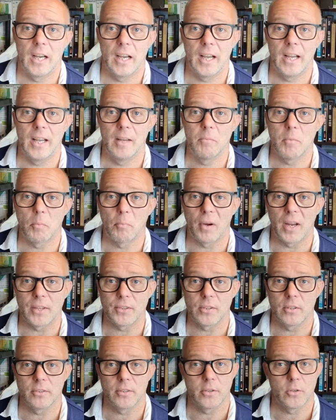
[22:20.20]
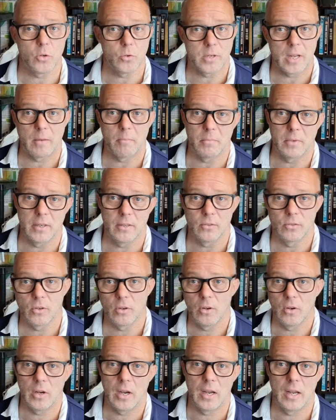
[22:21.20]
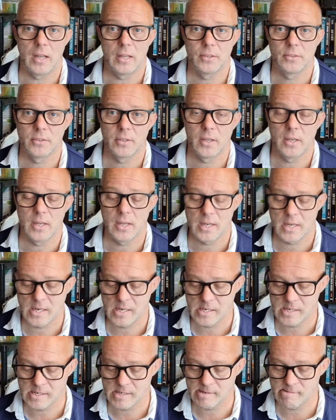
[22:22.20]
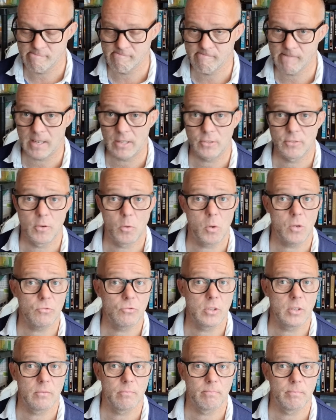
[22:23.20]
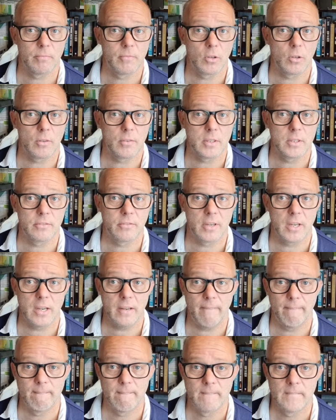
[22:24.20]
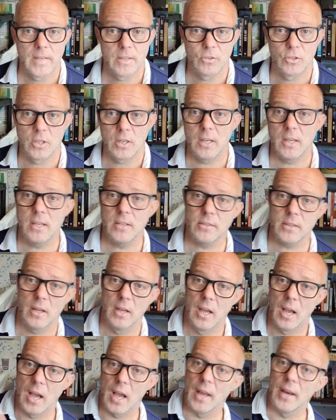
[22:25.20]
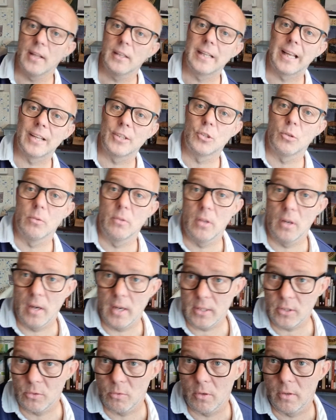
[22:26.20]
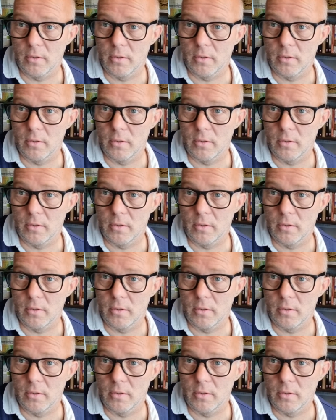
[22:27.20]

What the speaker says: and my pretzels are too tempting, so I'll say thanks for watching. If you got this far, cheers, and I'll catch you in the next